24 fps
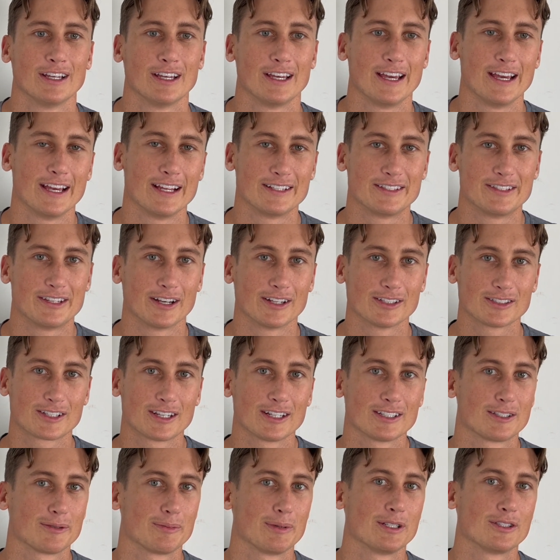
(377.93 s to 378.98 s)
it does
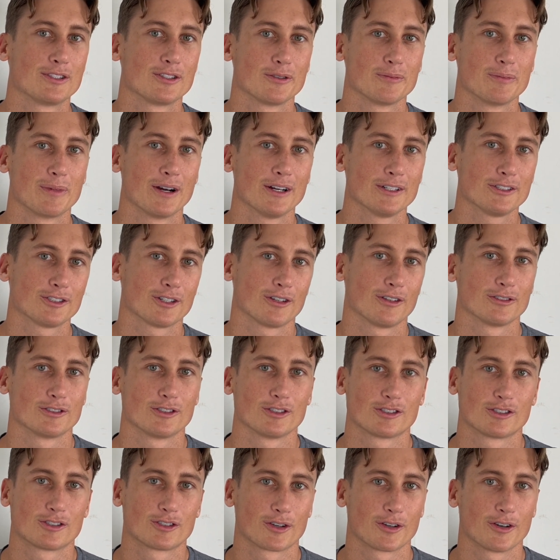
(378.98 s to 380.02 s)
get to be too much, I'll
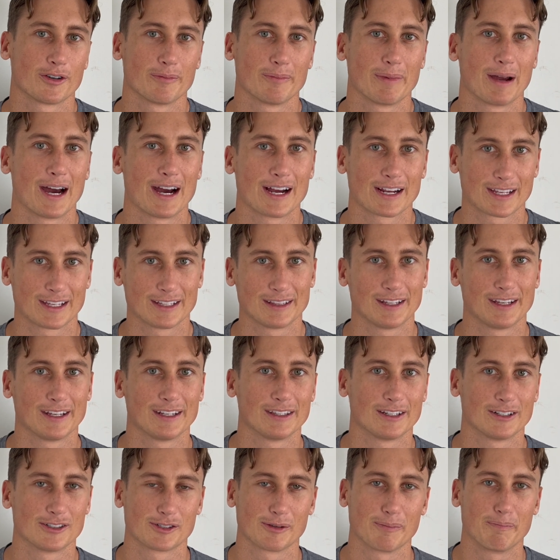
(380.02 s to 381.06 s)
just turn back, and then
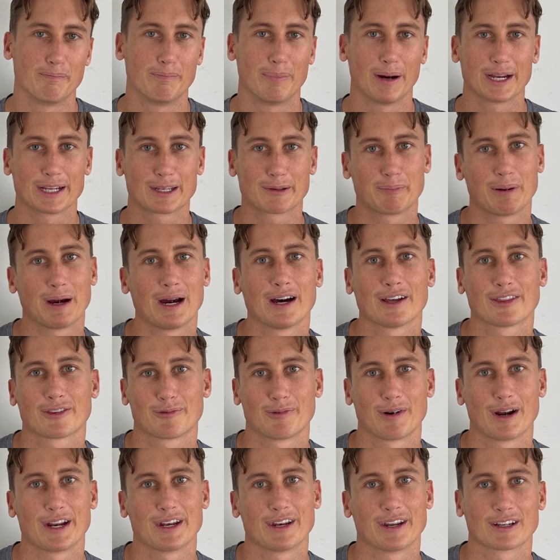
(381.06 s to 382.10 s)
there's a bike path
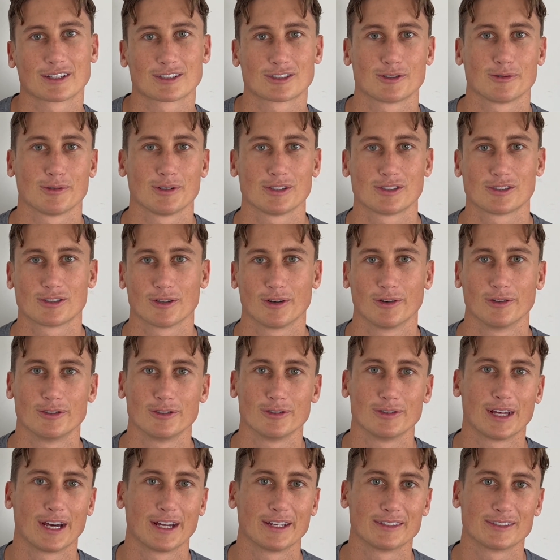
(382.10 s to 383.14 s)
right next to it, so I'll do
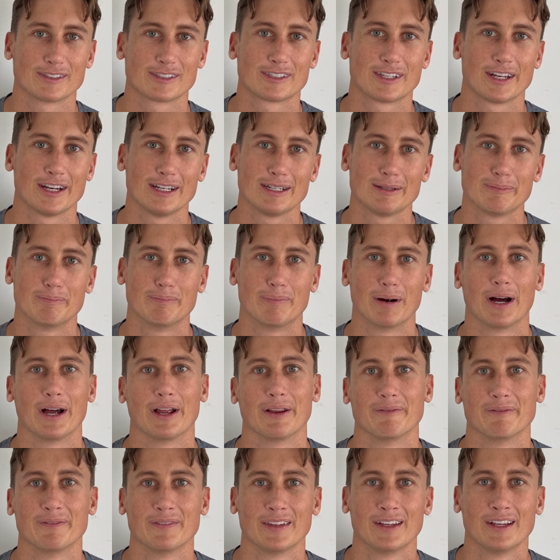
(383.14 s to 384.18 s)
that instead.
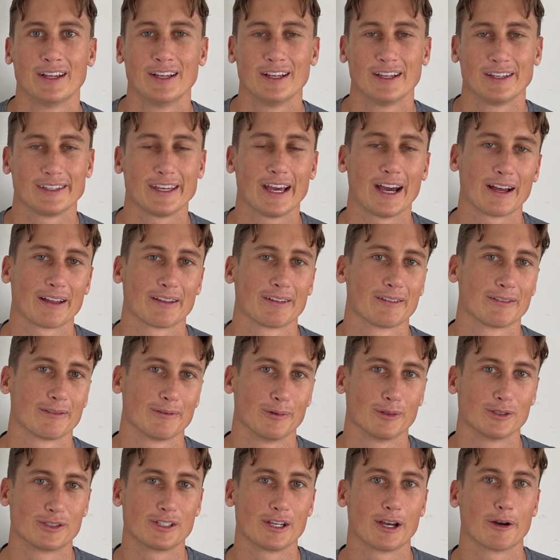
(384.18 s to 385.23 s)
But yeah,
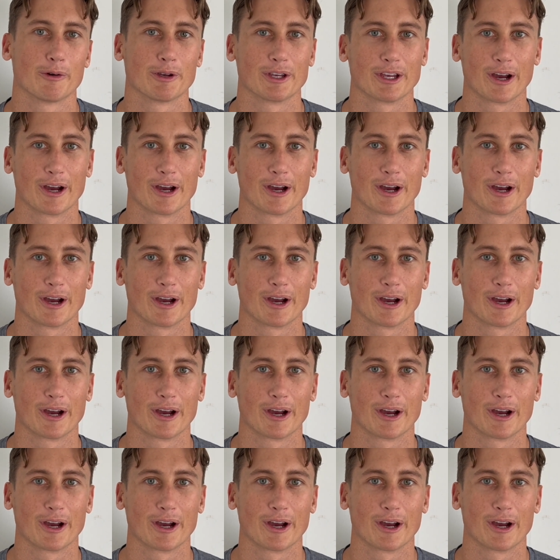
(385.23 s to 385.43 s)
we'll see how we